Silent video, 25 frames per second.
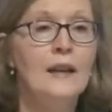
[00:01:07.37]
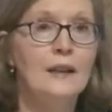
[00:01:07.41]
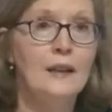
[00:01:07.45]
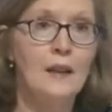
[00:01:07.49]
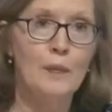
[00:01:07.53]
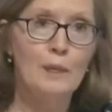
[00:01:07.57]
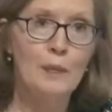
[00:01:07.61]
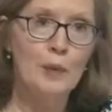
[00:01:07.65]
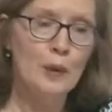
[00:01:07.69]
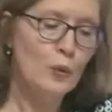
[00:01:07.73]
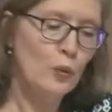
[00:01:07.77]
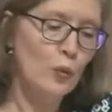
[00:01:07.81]

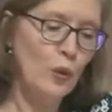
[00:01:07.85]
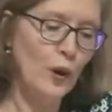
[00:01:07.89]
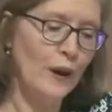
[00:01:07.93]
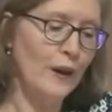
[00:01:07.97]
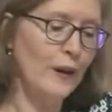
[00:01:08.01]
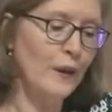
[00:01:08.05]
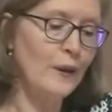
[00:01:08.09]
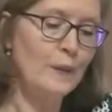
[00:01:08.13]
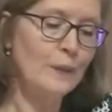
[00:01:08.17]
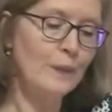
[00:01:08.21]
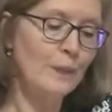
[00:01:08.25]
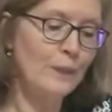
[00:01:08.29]
Number
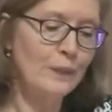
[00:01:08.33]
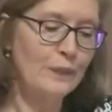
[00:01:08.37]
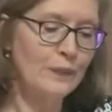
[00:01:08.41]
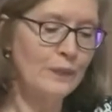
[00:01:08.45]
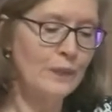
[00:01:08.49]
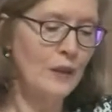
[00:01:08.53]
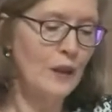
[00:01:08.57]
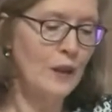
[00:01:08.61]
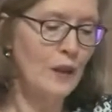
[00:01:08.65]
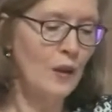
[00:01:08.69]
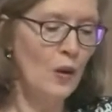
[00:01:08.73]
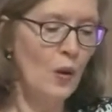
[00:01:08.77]
1,
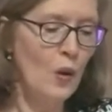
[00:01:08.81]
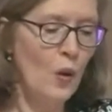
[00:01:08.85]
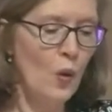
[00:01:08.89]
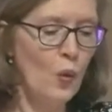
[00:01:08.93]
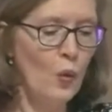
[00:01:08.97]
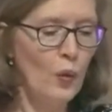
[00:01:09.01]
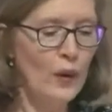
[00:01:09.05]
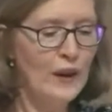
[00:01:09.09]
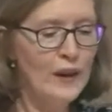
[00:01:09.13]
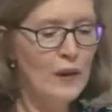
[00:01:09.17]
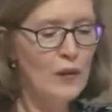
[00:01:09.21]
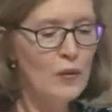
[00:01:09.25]

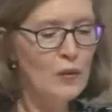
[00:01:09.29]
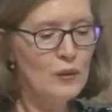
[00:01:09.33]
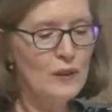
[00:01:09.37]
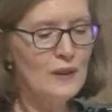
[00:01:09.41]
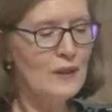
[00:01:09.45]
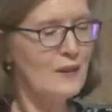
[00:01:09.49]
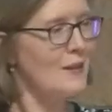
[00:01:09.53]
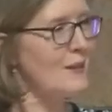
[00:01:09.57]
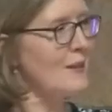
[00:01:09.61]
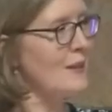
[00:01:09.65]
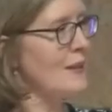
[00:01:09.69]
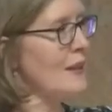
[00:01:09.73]
we
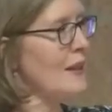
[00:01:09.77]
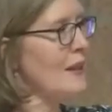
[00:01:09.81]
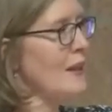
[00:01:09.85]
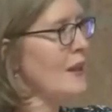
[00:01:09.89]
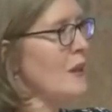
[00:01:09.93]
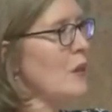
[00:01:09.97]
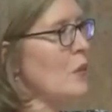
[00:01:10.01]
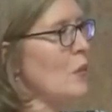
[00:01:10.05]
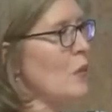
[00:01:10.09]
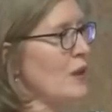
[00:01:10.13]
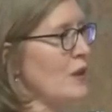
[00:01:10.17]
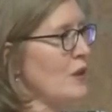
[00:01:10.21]
only
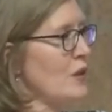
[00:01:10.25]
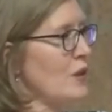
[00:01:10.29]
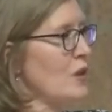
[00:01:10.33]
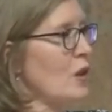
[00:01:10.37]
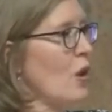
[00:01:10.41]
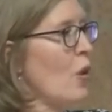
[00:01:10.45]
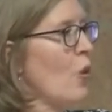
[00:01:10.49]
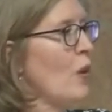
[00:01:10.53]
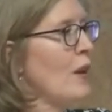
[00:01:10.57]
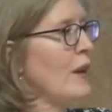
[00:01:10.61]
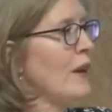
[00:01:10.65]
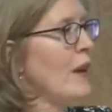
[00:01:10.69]
see what is
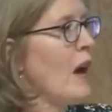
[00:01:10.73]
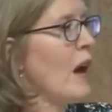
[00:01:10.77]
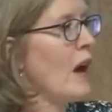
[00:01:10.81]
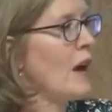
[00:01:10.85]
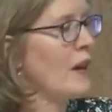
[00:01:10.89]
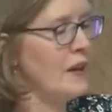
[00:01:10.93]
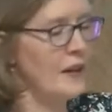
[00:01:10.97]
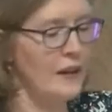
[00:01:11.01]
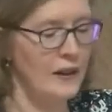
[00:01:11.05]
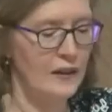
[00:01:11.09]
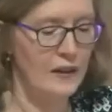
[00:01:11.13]
going on